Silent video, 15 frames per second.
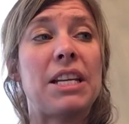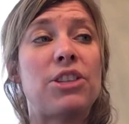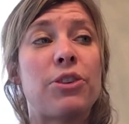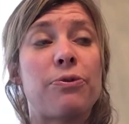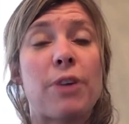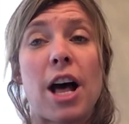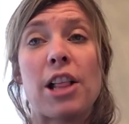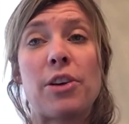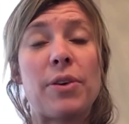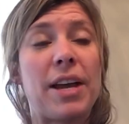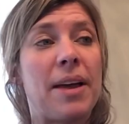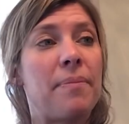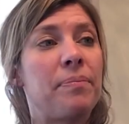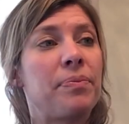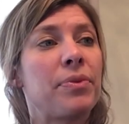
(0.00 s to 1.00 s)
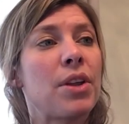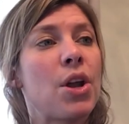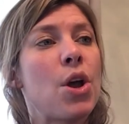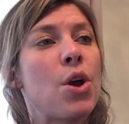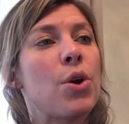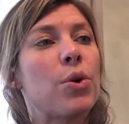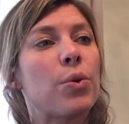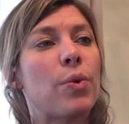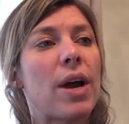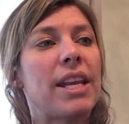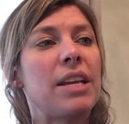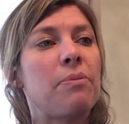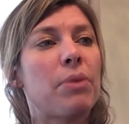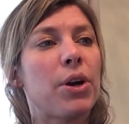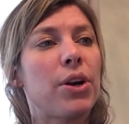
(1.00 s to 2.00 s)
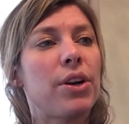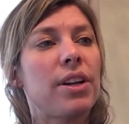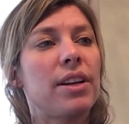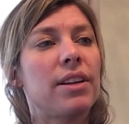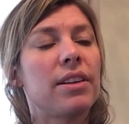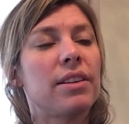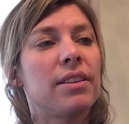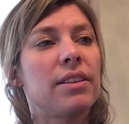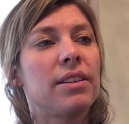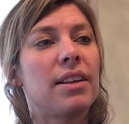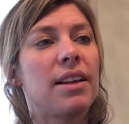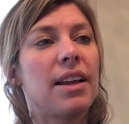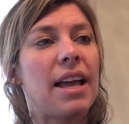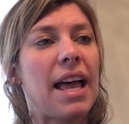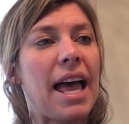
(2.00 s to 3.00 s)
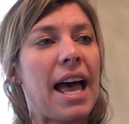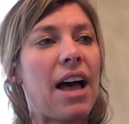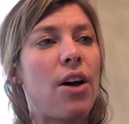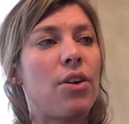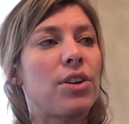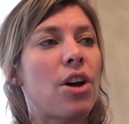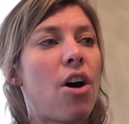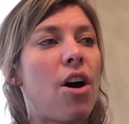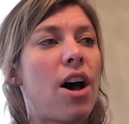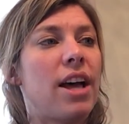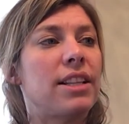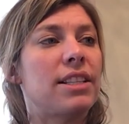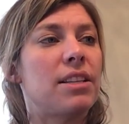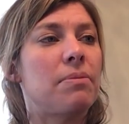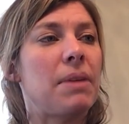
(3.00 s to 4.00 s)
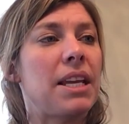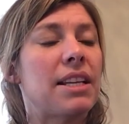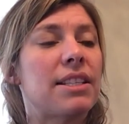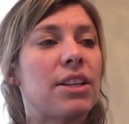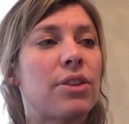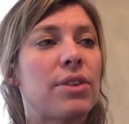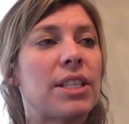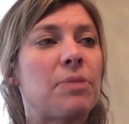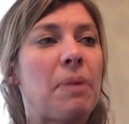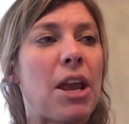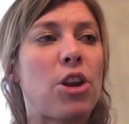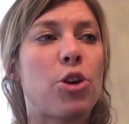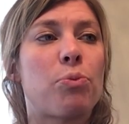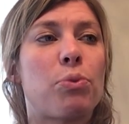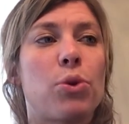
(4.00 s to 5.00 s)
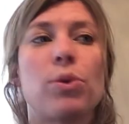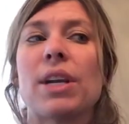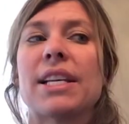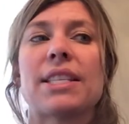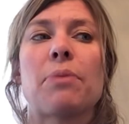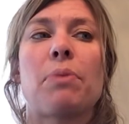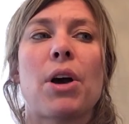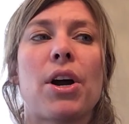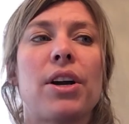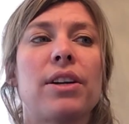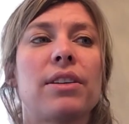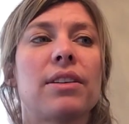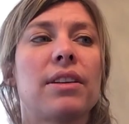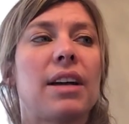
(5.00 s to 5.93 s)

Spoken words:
to follow him. Running Bird held on to me until the Spaniard pulled us apart.